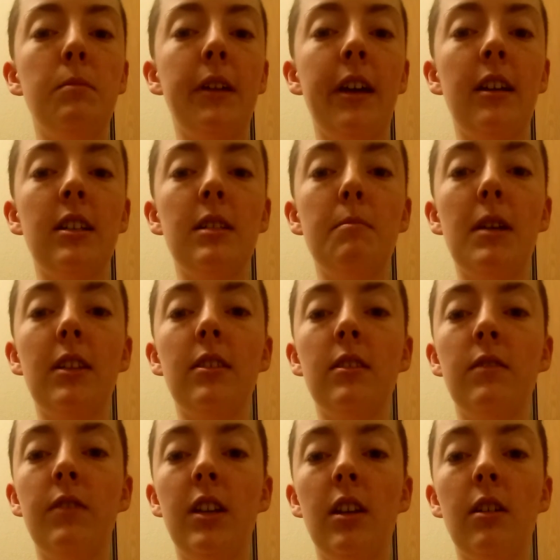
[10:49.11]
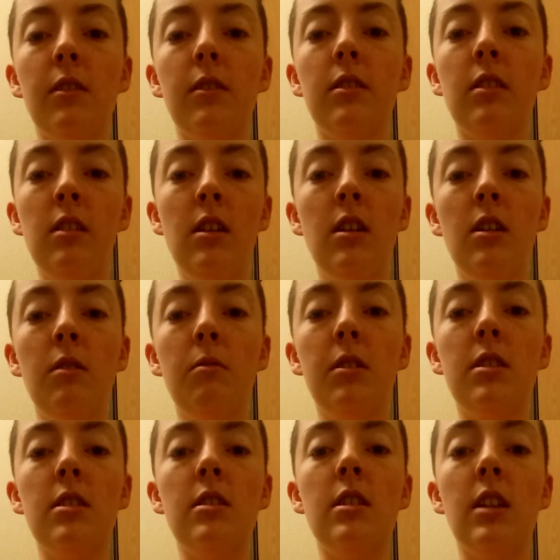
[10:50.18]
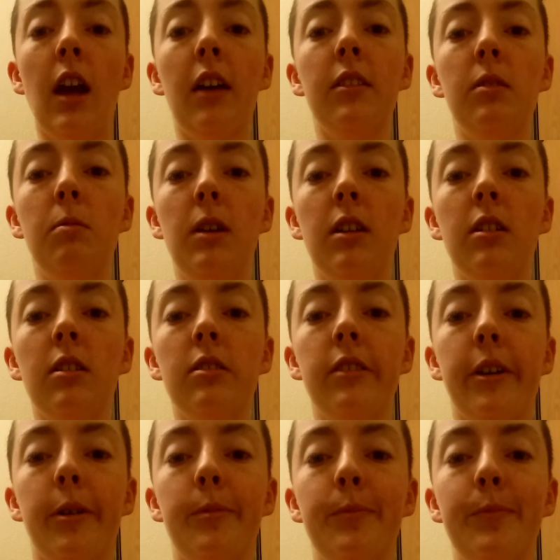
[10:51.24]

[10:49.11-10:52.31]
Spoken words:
plan to make those videos within the next week or so.